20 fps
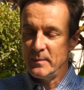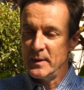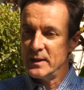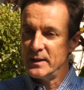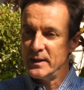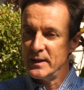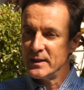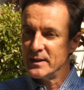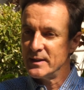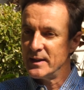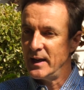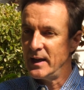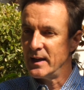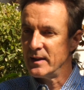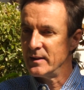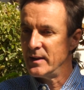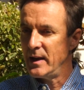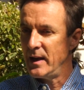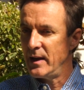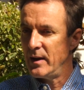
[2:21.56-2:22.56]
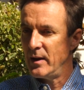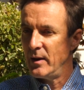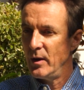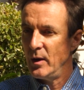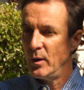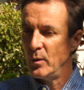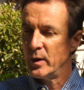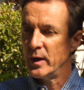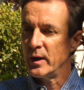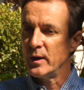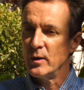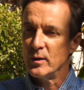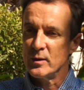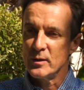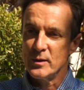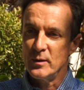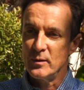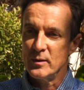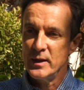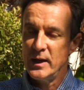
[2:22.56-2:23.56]
committee is saying they're holding
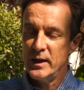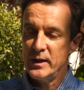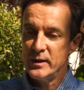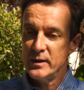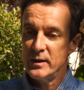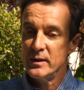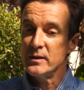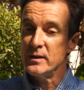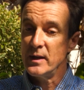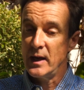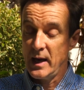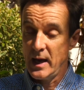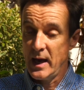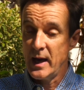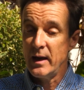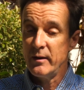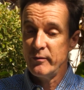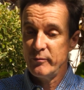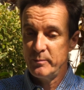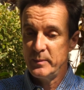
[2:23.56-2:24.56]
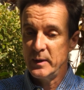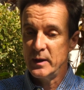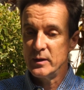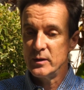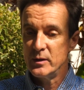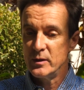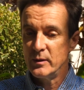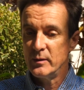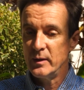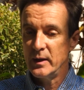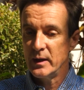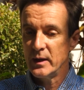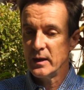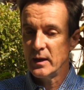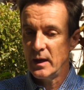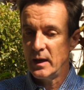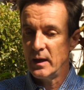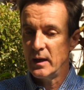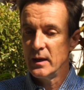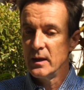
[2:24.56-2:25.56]
consultations. They have been
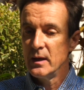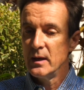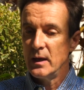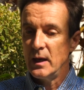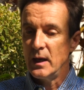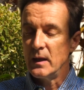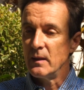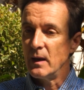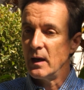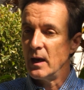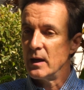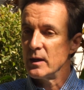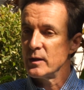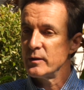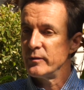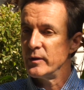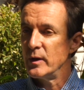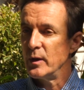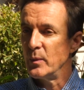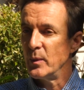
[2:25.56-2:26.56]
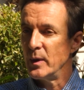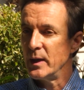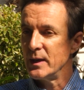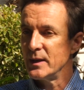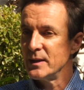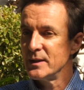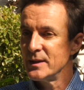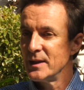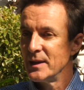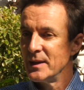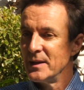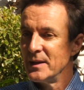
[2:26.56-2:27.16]
doing in the last few weeks,